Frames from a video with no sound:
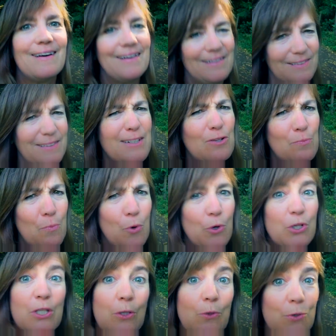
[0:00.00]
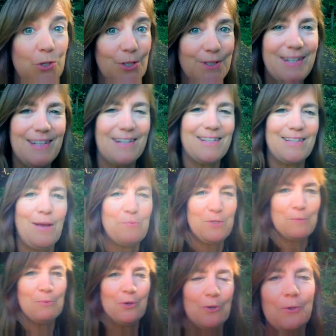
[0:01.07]
a little more socially
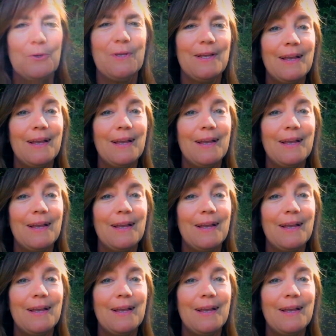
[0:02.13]
acceptable.